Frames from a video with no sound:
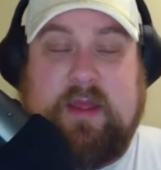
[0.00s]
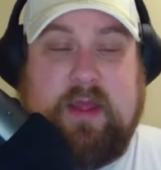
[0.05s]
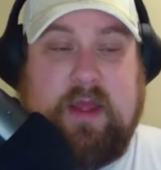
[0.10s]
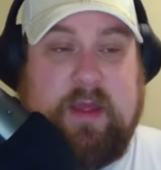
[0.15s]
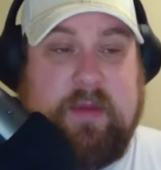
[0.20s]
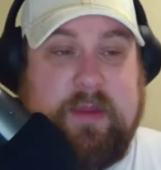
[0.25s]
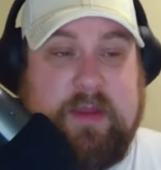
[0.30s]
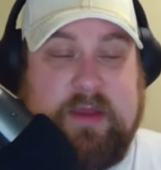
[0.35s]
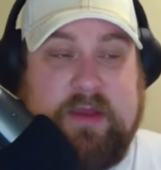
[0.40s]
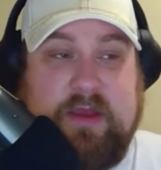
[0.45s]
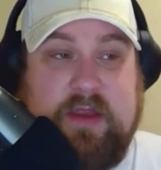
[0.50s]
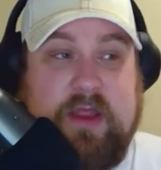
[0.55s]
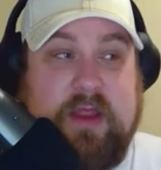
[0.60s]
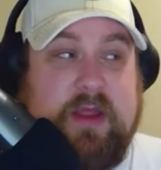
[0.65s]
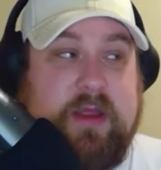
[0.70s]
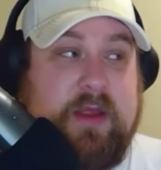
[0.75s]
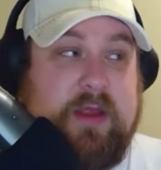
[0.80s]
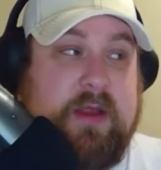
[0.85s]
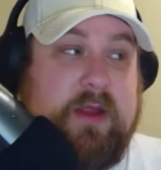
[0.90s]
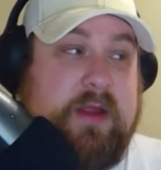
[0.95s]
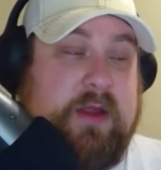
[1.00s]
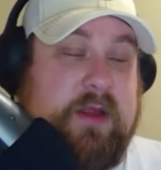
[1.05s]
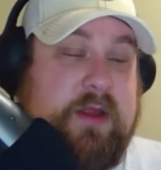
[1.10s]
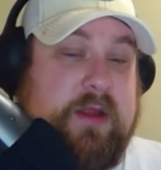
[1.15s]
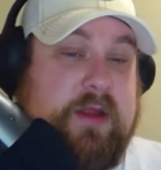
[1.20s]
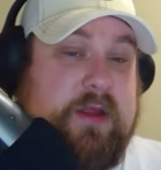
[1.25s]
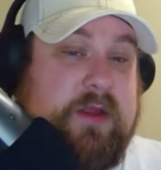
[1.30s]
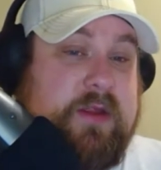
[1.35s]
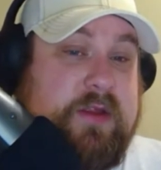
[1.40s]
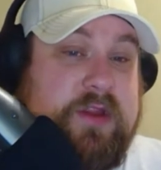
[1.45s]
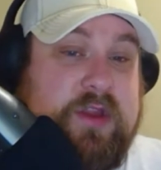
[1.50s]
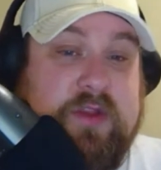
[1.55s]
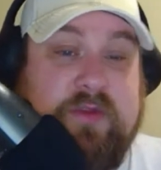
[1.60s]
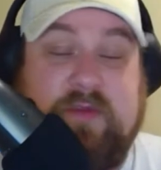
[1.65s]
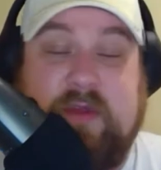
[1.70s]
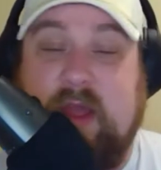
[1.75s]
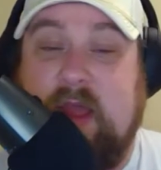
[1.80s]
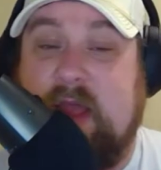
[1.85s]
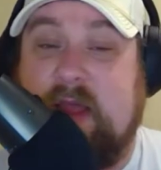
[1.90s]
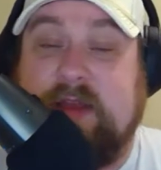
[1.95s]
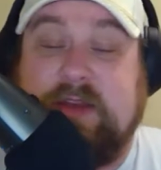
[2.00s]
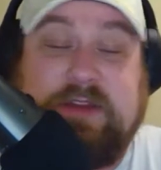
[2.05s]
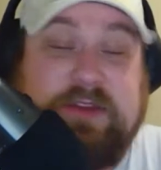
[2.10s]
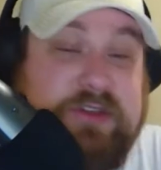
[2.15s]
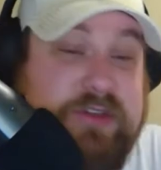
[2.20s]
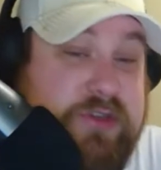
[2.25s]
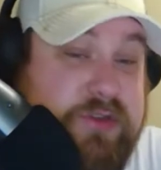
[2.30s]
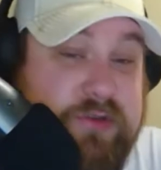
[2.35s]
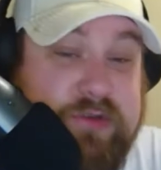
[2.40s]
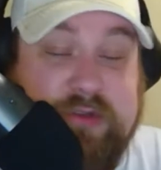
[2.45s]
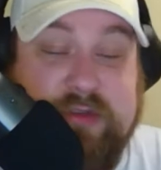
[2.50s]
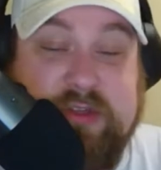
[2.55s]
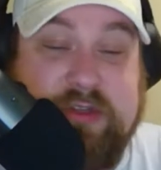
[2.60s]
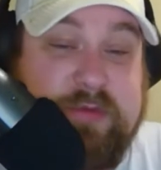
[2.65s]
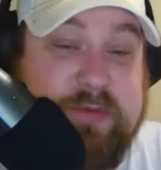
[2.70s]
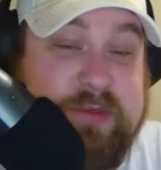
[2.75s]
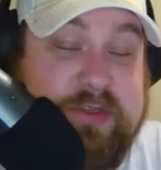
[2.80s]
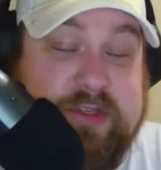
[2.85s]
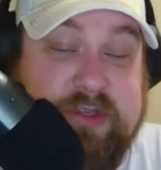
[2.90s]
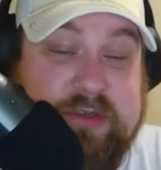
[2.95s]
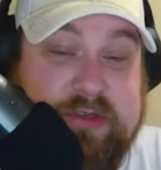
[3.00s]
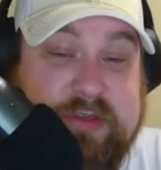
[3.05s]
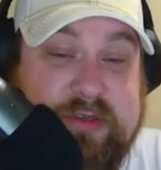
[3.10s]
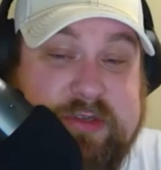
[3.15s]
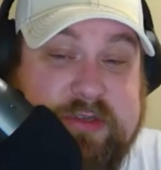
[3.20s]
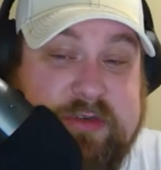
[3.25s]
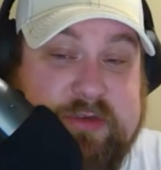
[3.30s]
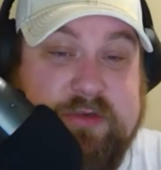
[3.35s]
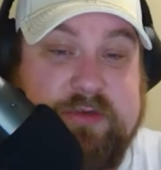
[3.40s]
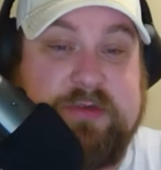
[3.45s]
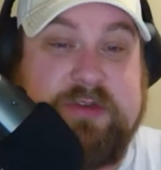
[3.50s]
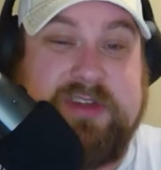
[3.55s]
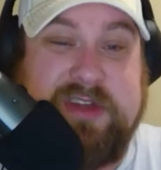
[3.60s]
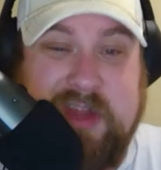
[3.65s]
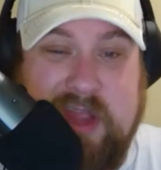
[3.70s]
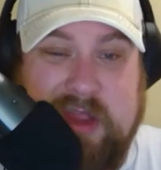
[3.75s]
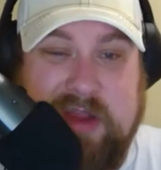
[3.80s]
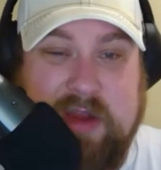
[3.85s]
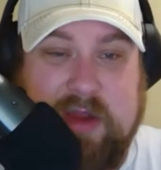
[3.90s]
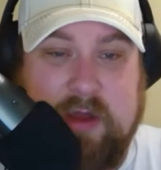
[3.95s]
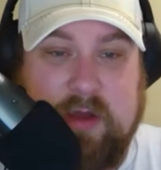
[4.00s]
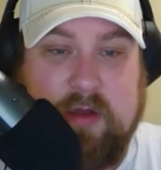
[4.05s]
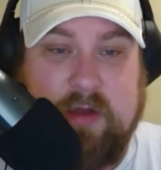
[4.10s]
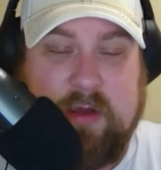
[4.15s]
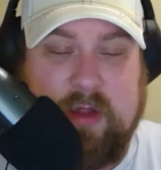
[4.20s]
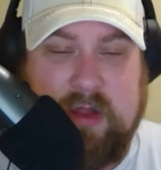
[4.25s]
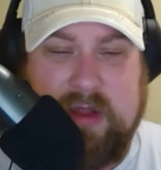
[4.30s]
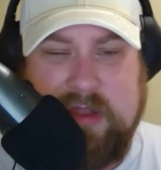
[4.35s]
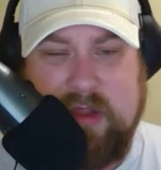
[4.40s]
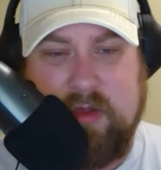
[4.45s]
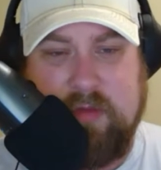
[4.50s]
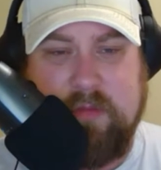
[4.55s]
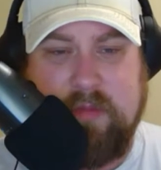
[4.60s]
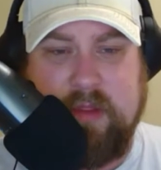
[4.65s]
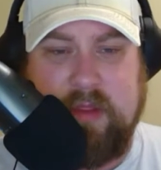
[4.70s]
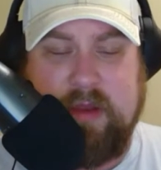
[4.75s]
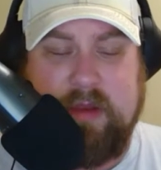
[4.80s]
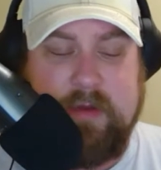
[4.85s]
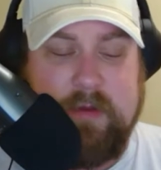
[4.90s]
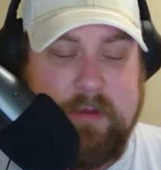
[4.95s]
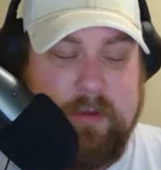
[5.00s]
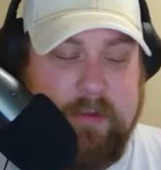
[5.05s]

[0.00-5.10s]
I mean, you've got Juju Smith-Schuster, younger a little bit.